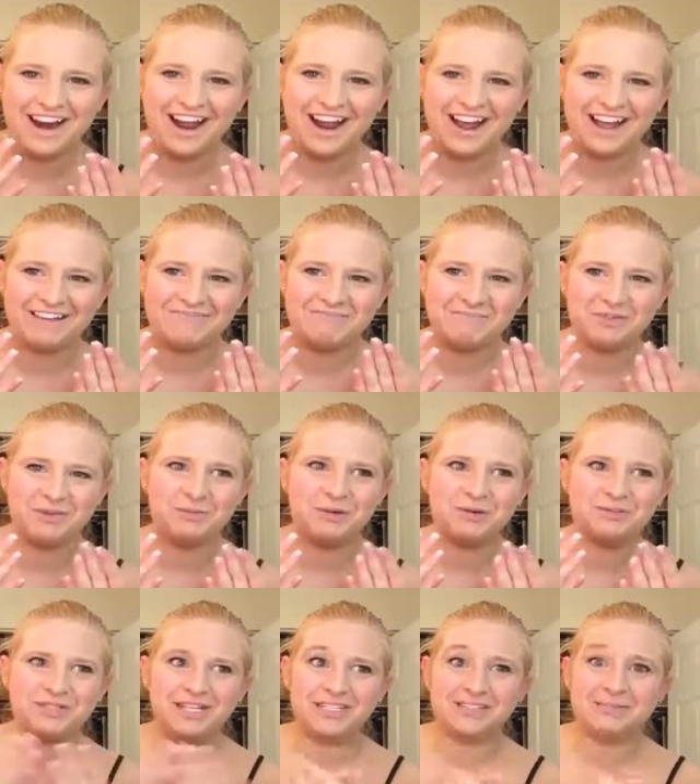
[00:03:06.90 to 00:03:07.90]
I'm super
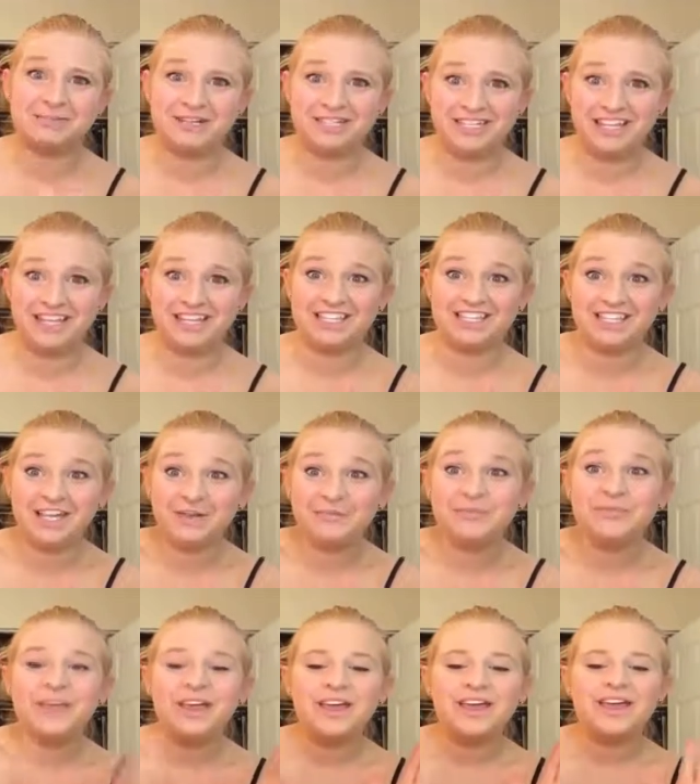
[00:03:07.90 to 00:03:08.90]
obsessed with my teeth. So,
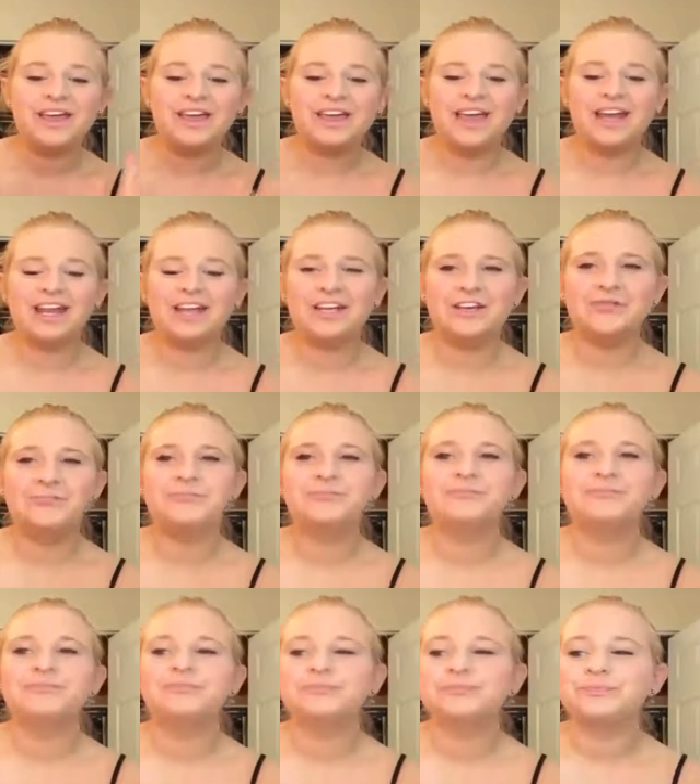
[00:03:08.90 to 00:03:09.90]
anywho.
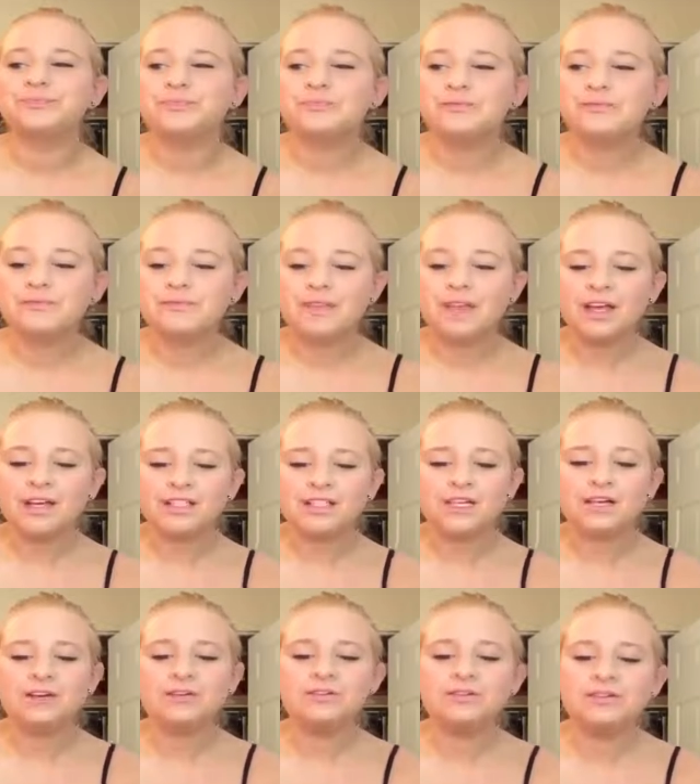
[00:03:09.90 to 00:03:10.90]

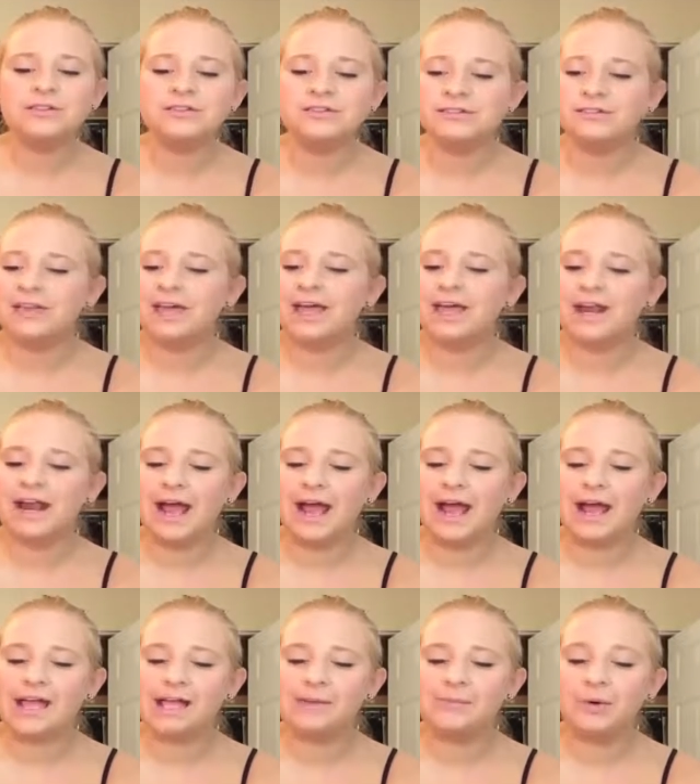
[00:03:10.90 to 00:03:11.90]
So then
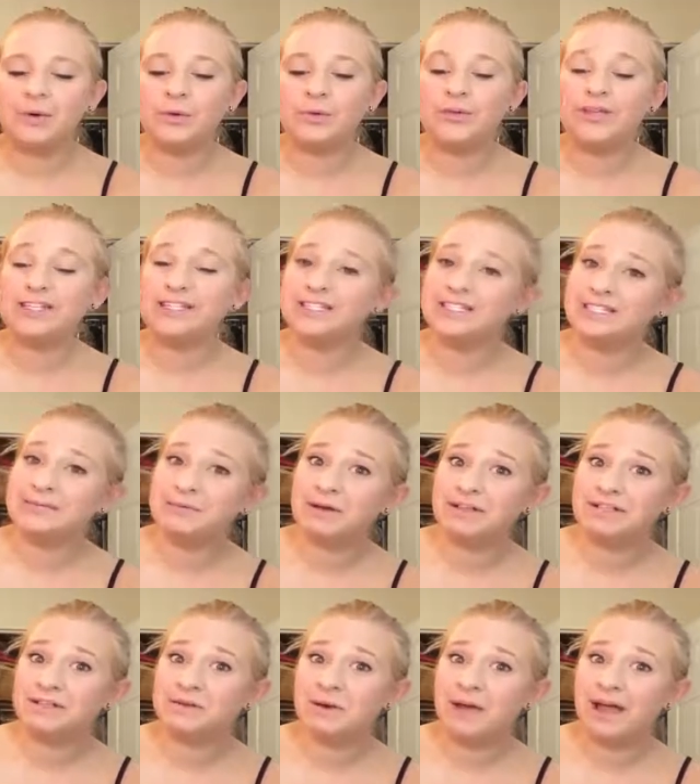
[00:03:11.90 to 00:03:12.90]
I am only six
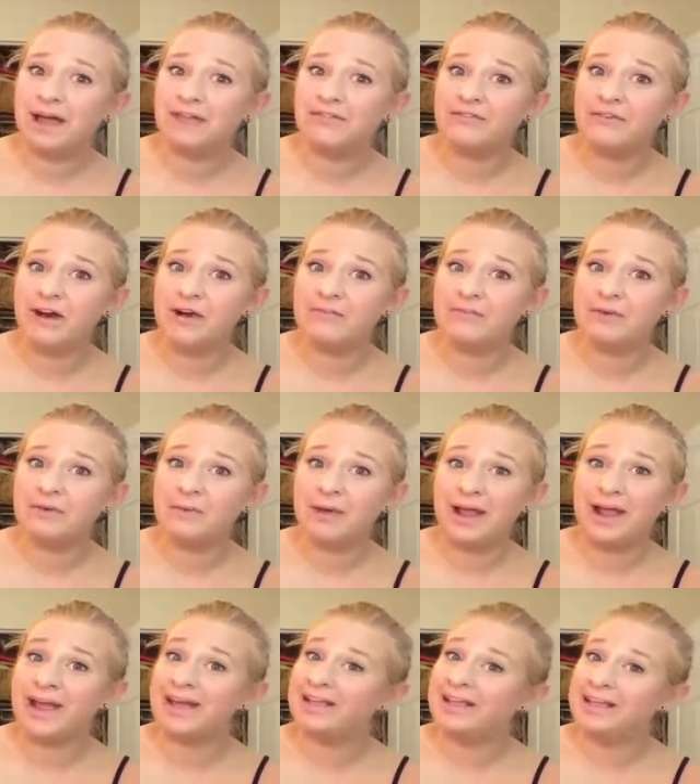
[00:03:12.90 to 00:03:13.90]
pounds away from the weight
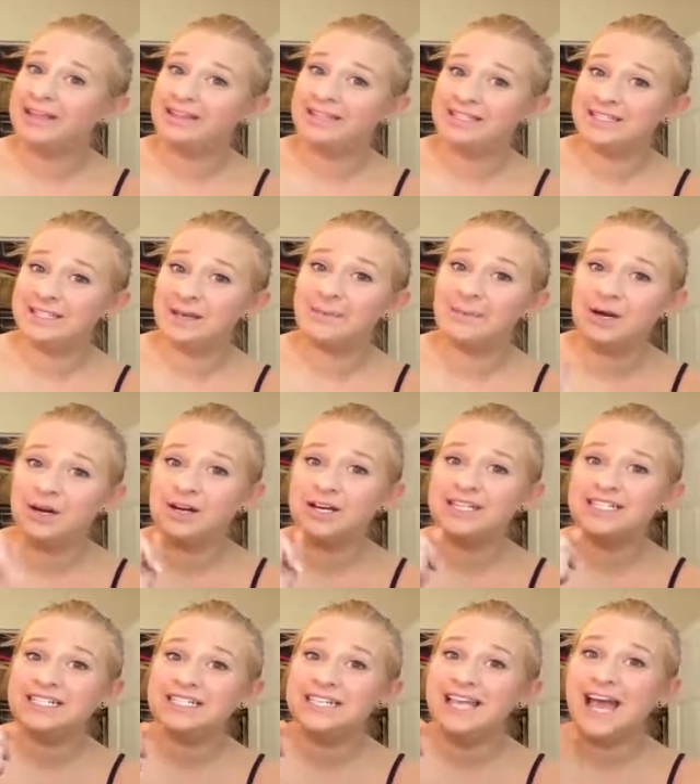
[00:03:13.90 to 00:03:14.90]
I gained this summer.
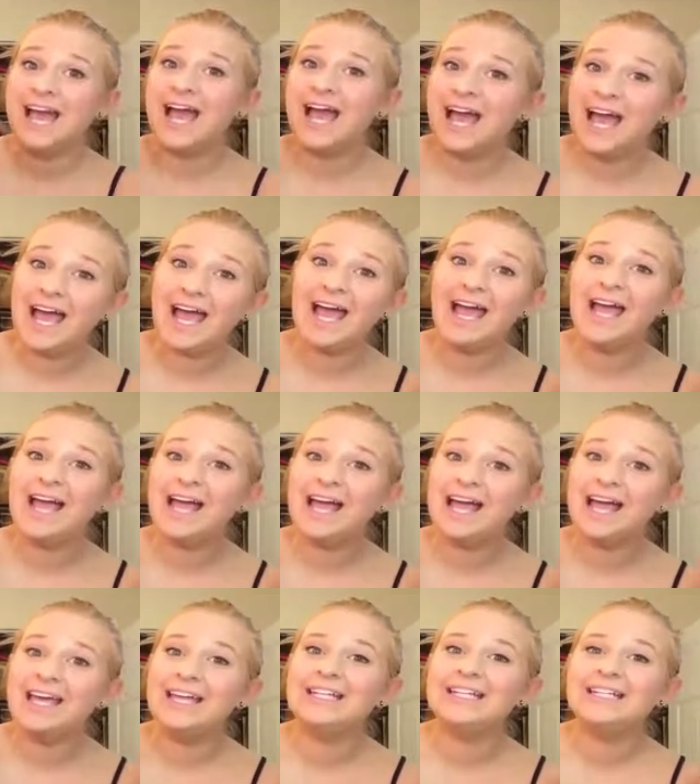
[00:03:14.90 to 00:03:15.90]

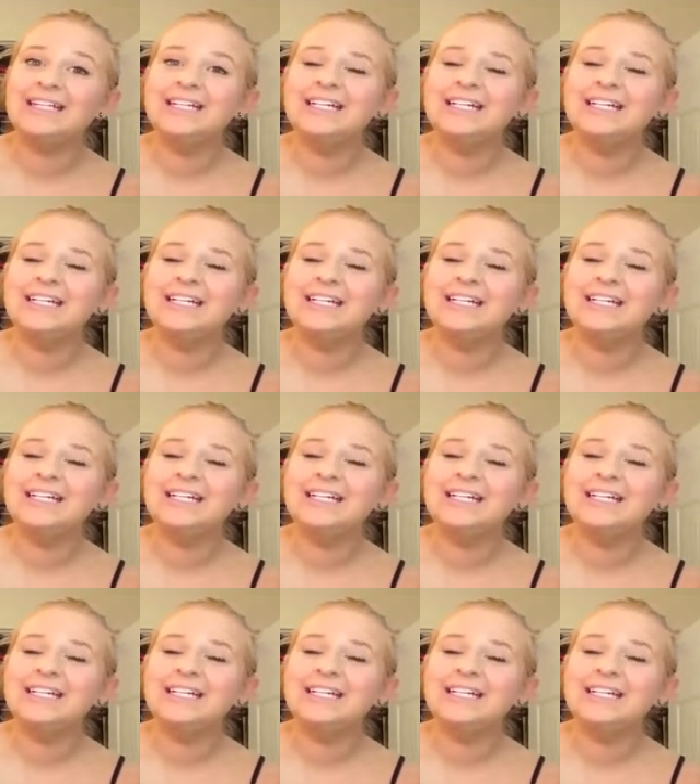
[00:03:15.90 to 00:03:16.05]
Yay!